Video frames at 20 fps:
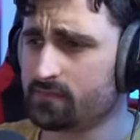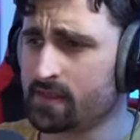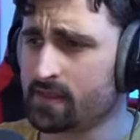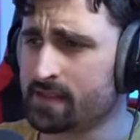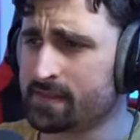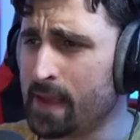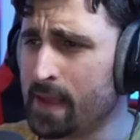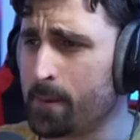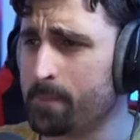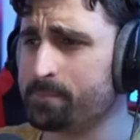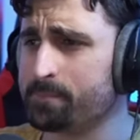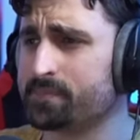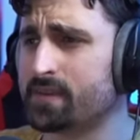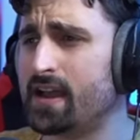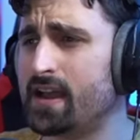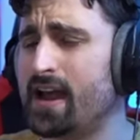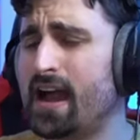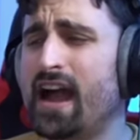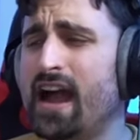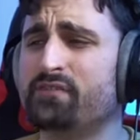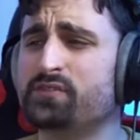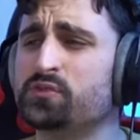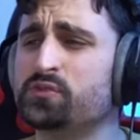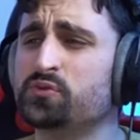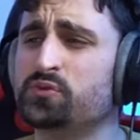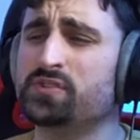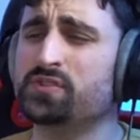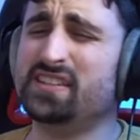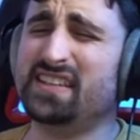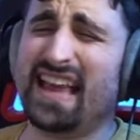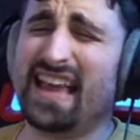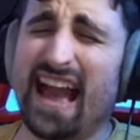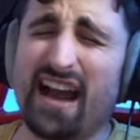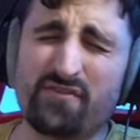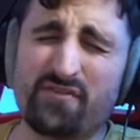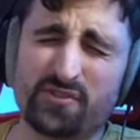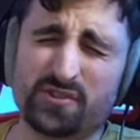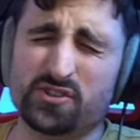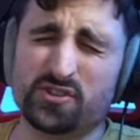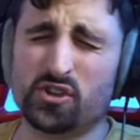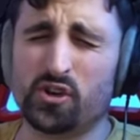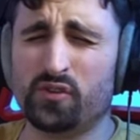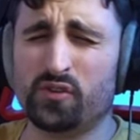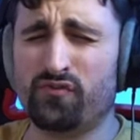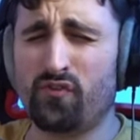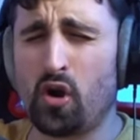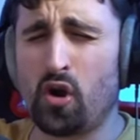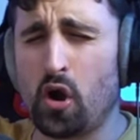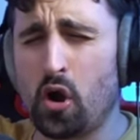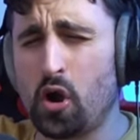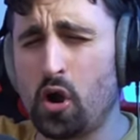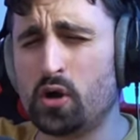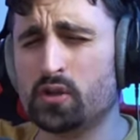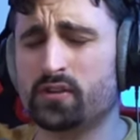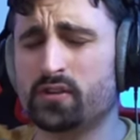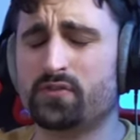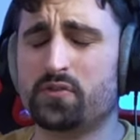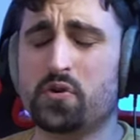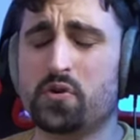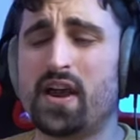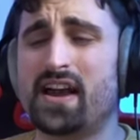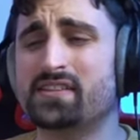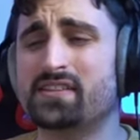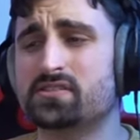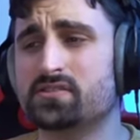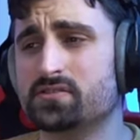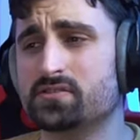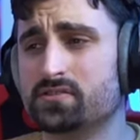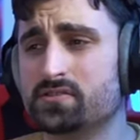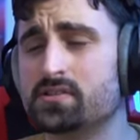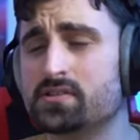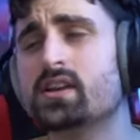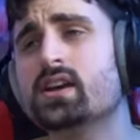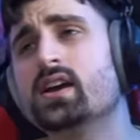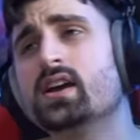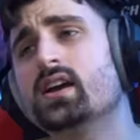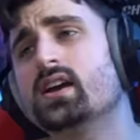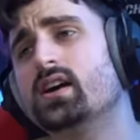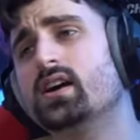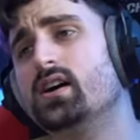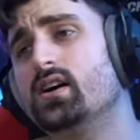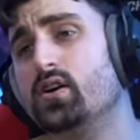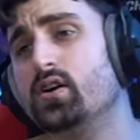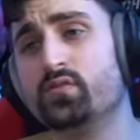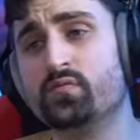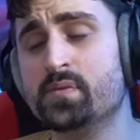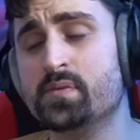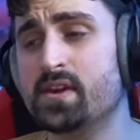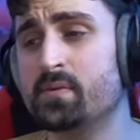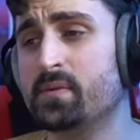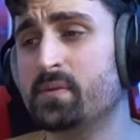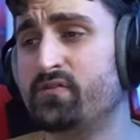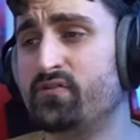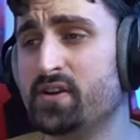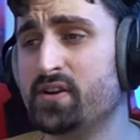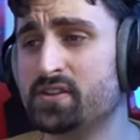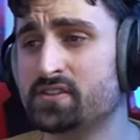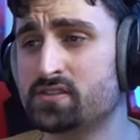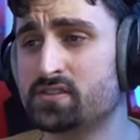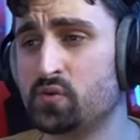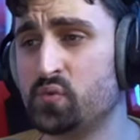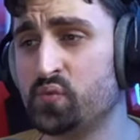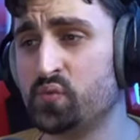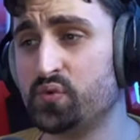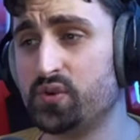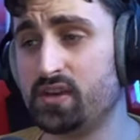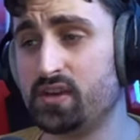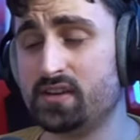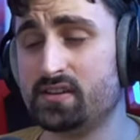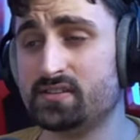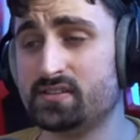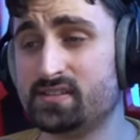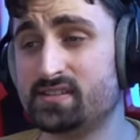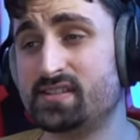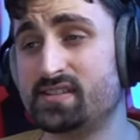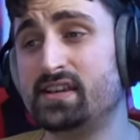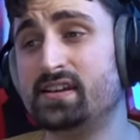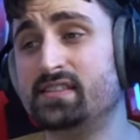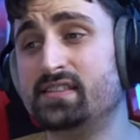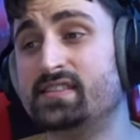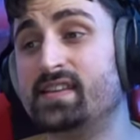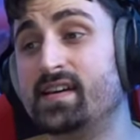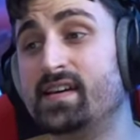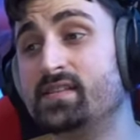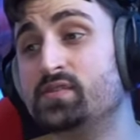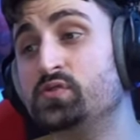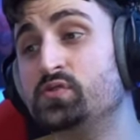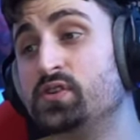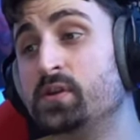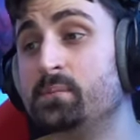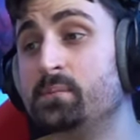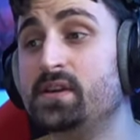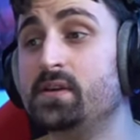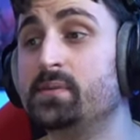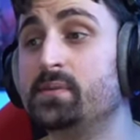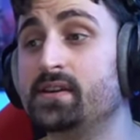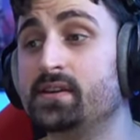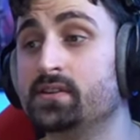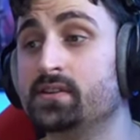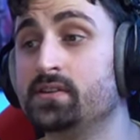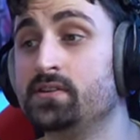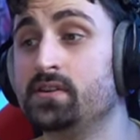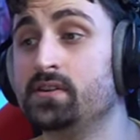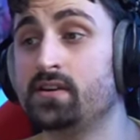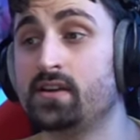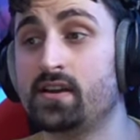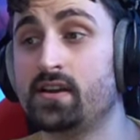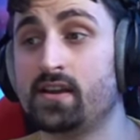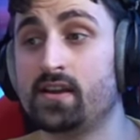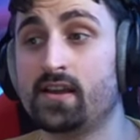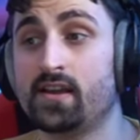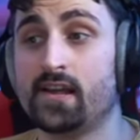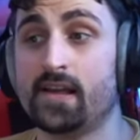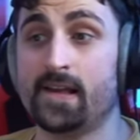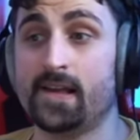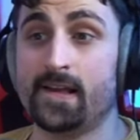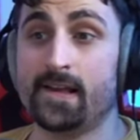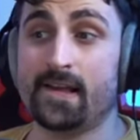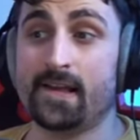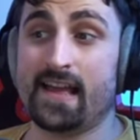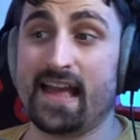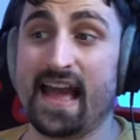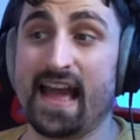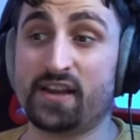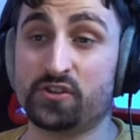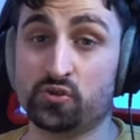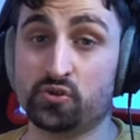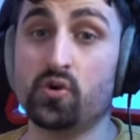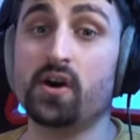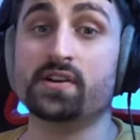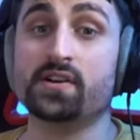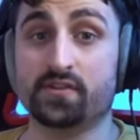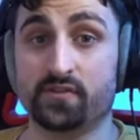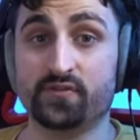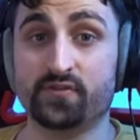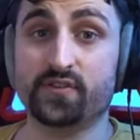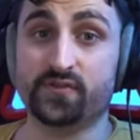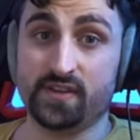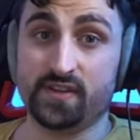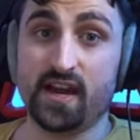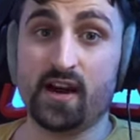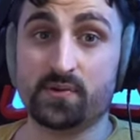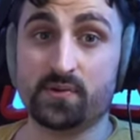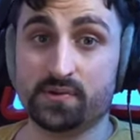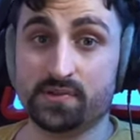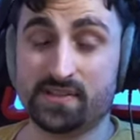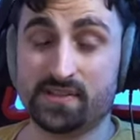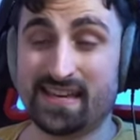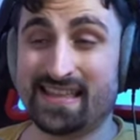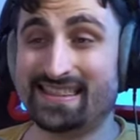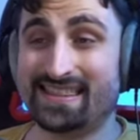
Now, uh, after doing the average of all of our answers, uh, of me and my friends, we stated that you can be a beginner at 250 hours.